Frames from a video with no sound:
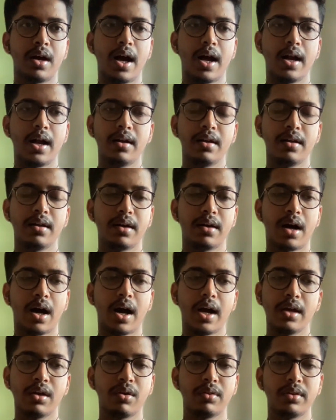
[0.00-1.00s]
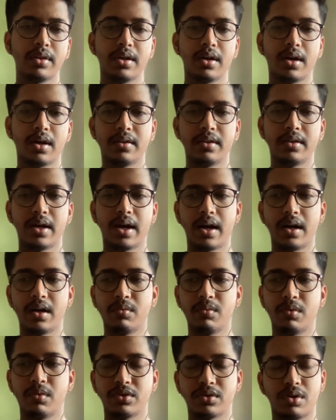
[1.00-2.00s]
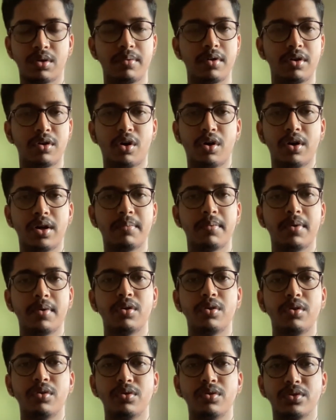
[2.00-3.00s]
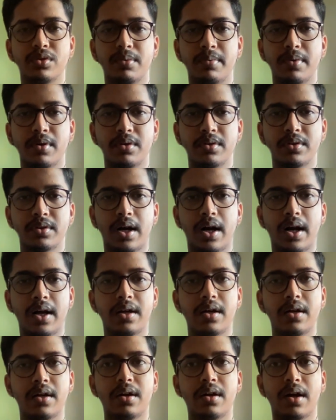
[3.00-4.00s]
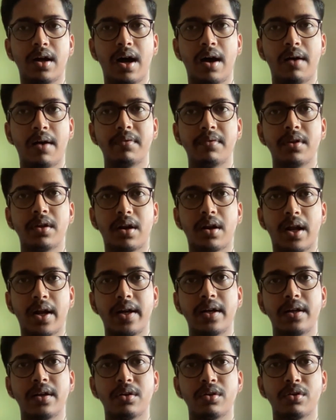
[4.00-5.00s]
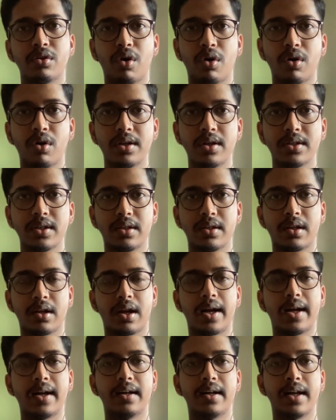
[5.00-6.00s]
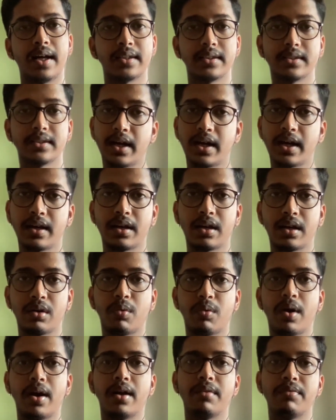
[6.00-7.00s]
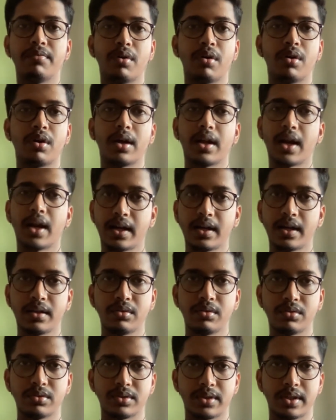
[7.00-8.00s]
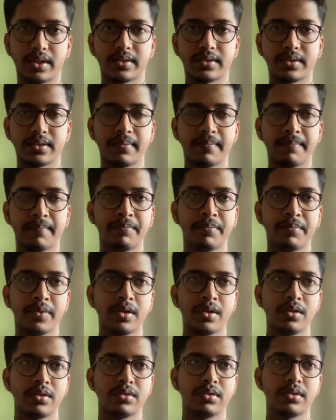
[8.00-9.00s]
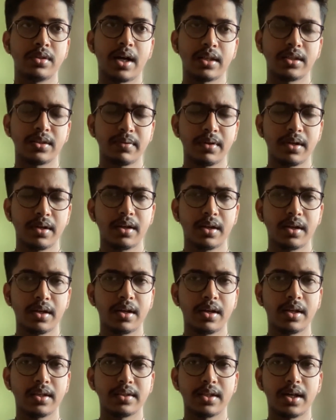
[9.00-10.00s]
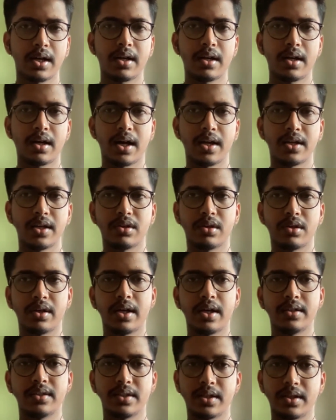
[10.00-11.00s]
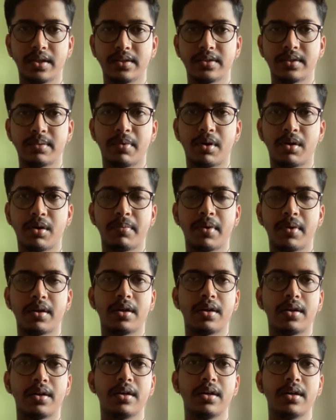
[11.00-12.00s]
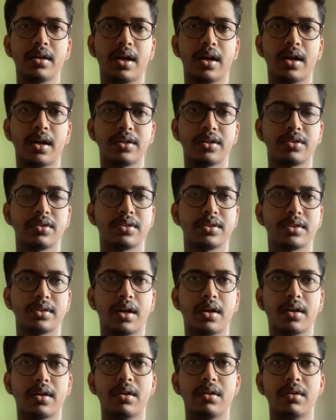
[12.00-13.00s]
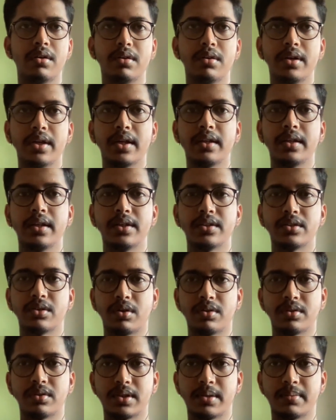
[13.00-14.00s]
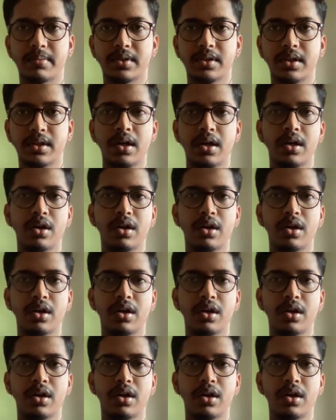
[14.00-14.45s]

And I, on the other hand, was not able to do so because I didn't have the right knowledge and the right tech stack required for cracking those things. So that's when I realized that I should get serious about my career and I should start learning these concepts